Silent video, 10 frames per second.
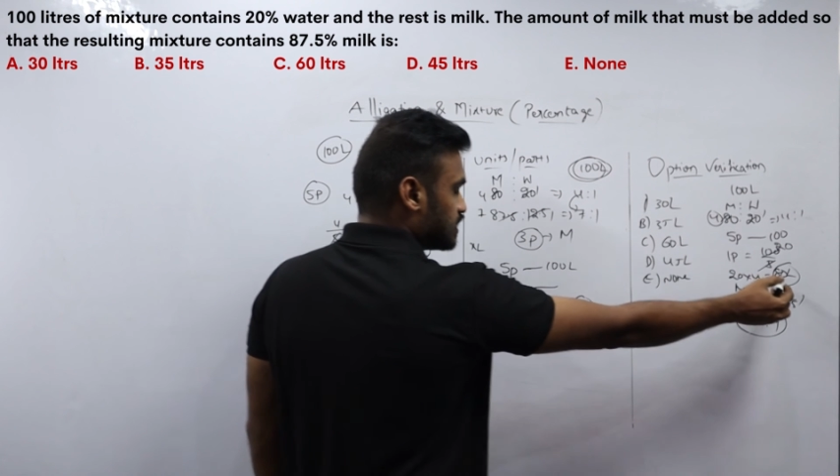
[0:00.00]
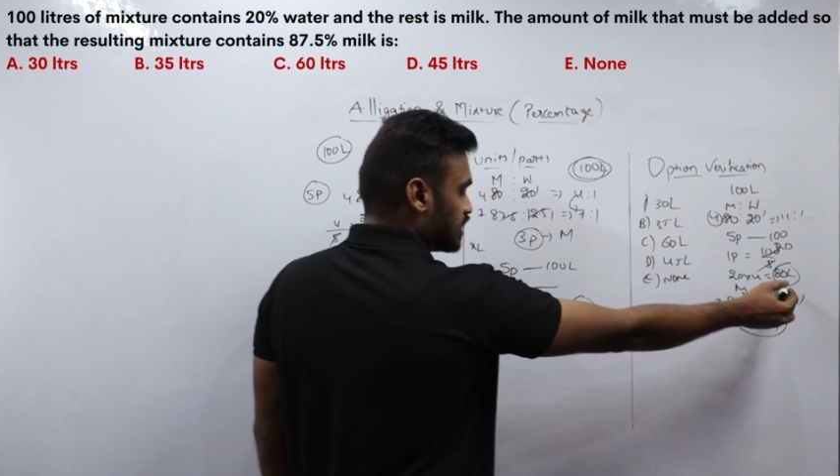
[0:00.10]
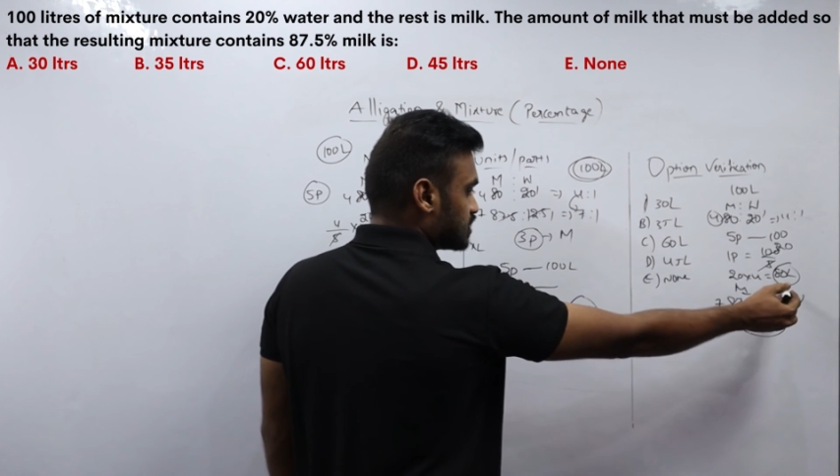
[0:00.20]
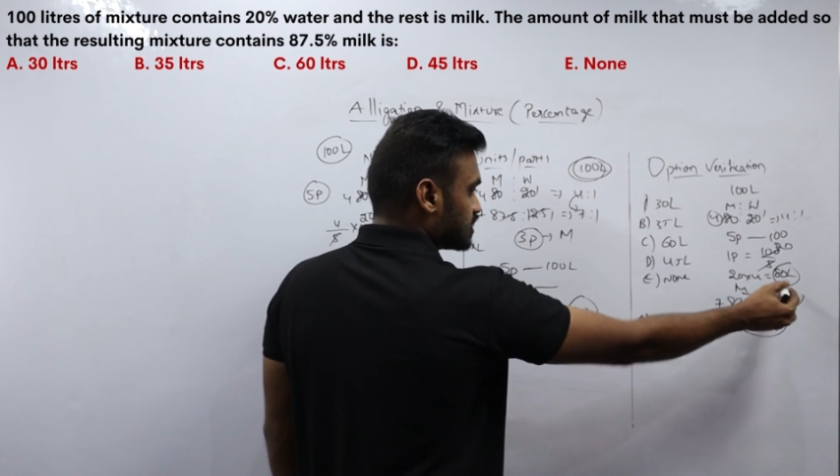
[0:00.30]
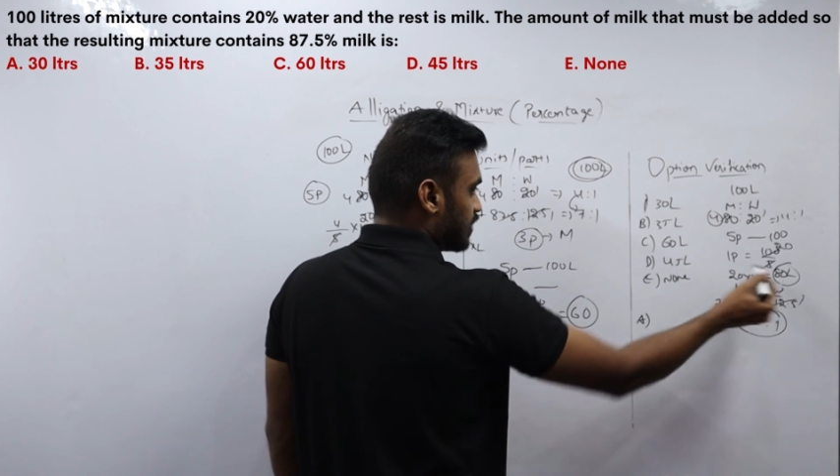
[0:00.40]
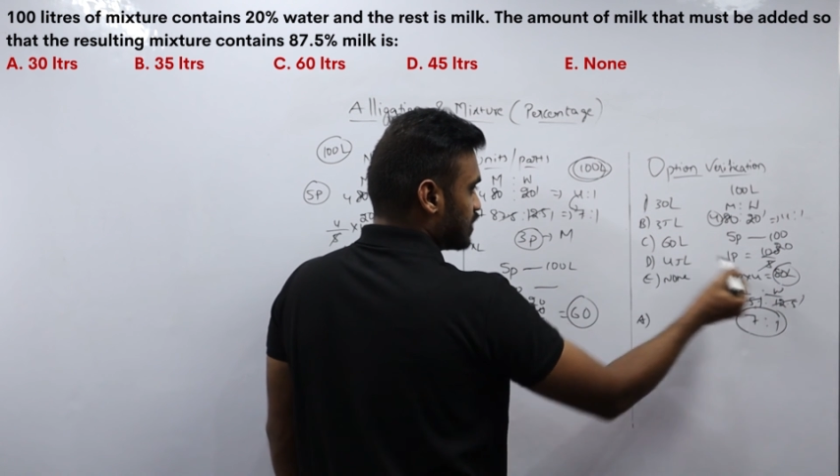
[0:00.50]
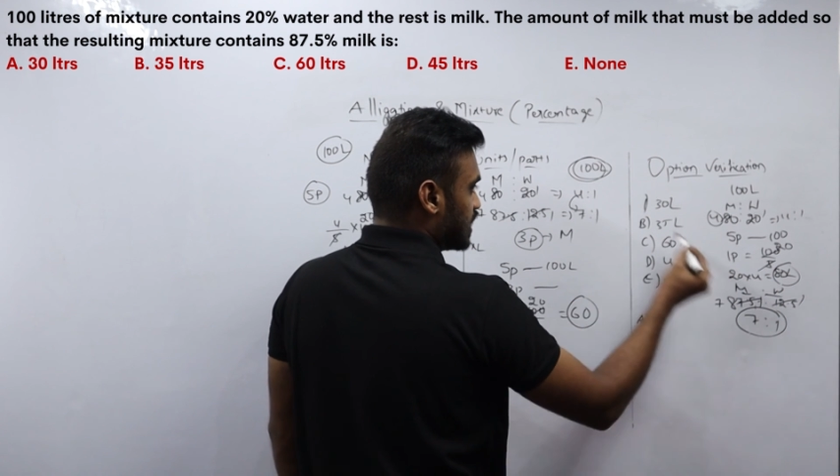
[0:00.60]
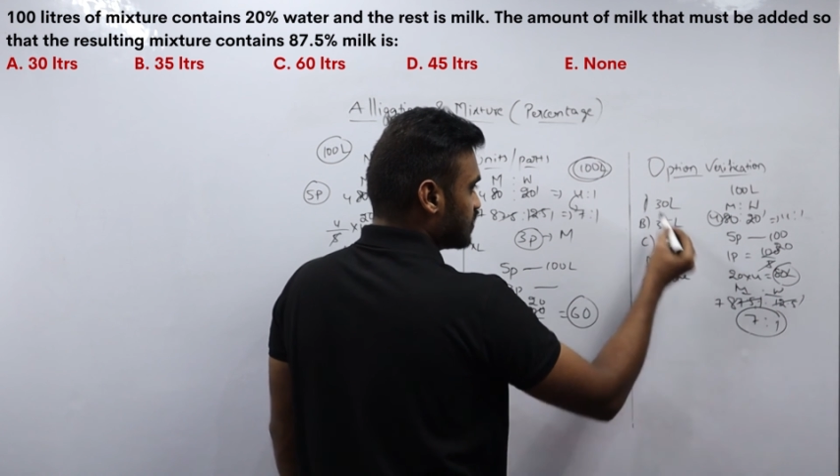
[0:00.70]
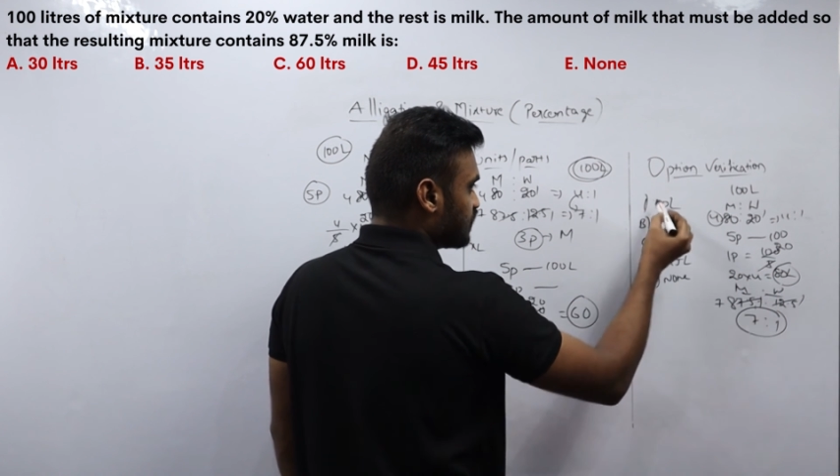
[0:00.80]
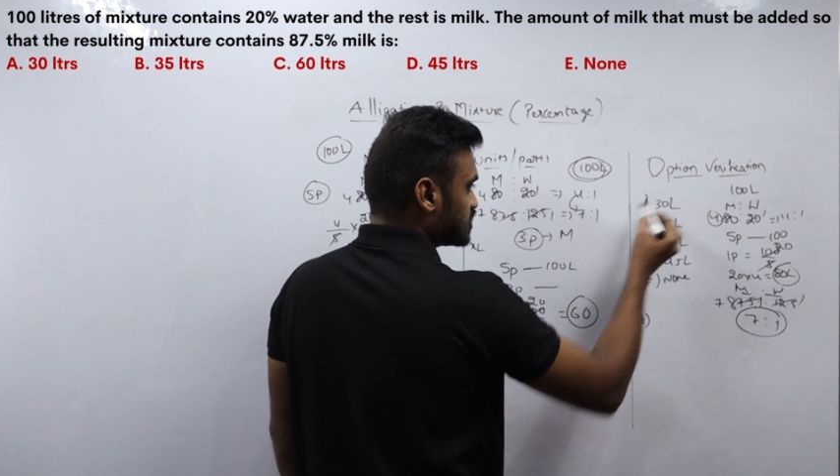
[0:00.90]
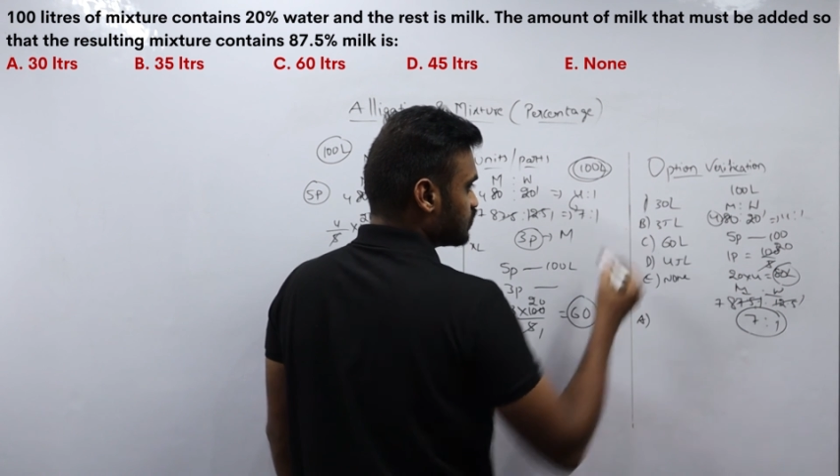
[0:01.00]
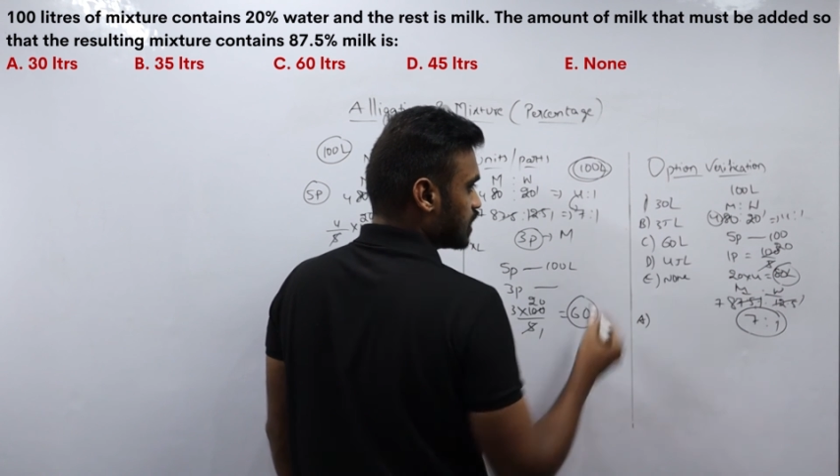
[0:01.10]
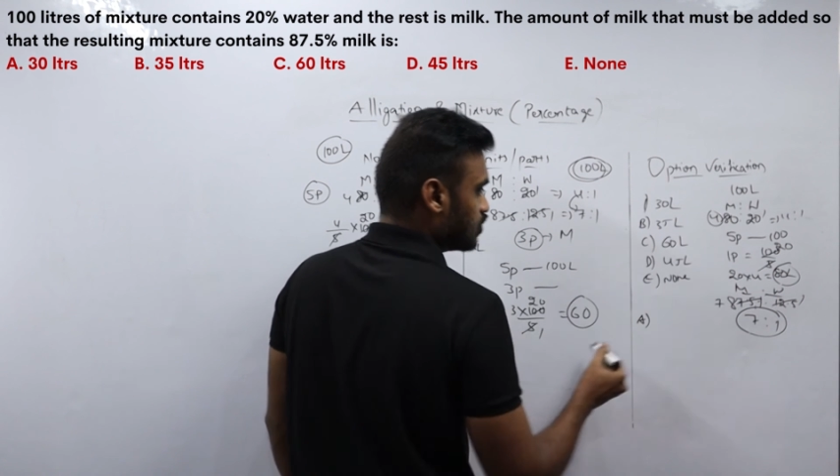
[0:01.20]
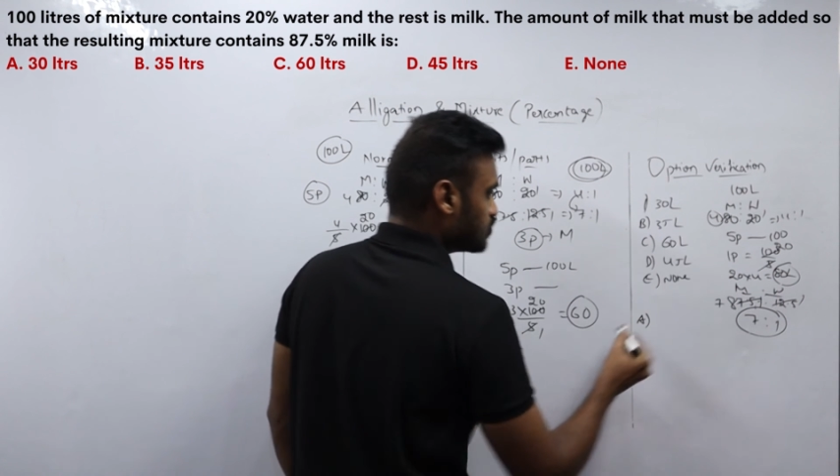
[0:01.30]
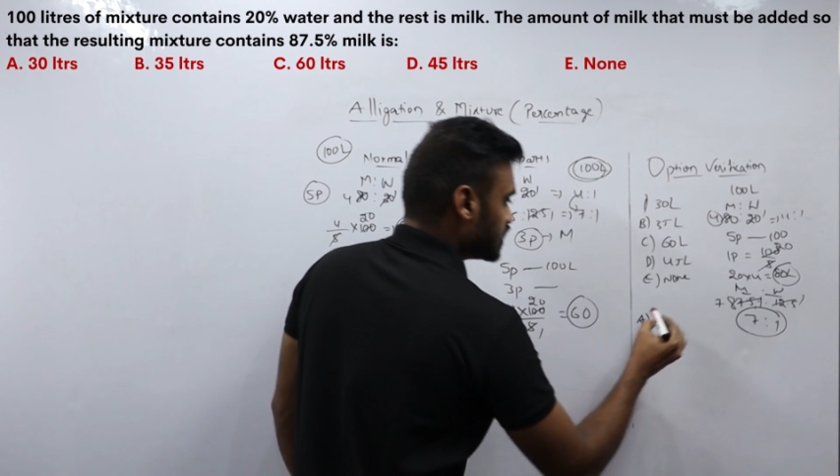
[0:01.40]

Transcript: liters I am adding first value,